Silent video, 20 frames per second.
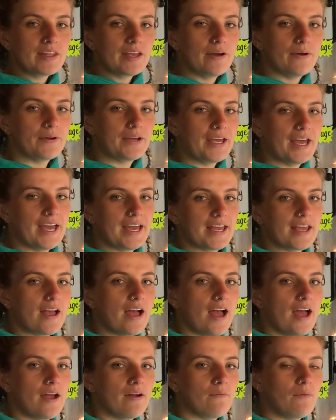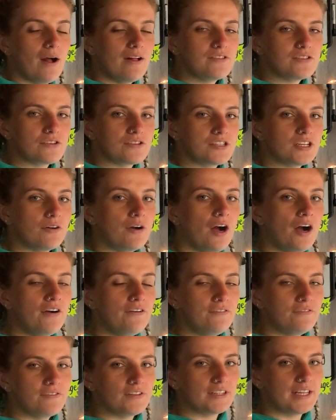Okay, well done. So
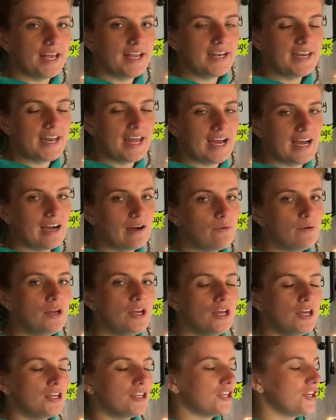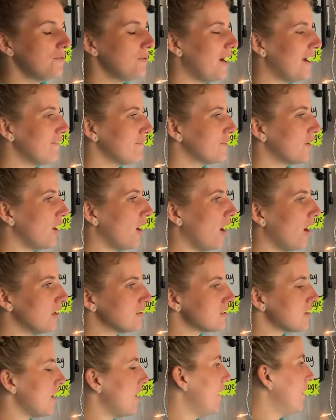hopefully now you have got